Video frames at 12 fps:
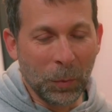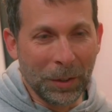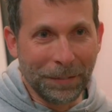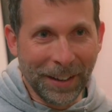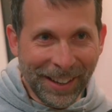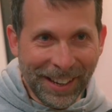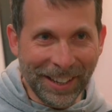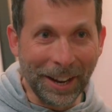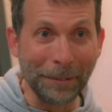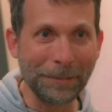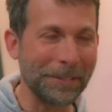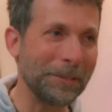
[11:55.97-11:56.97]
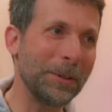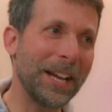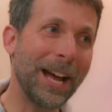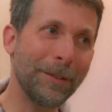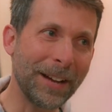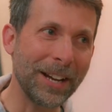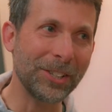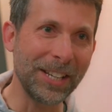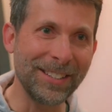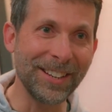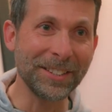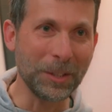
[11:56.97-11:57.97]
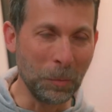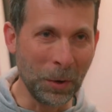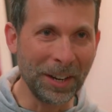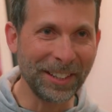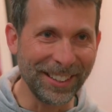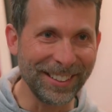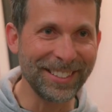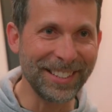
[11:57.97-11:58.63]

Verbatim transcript: Well, funnily enough, we have actually done some work in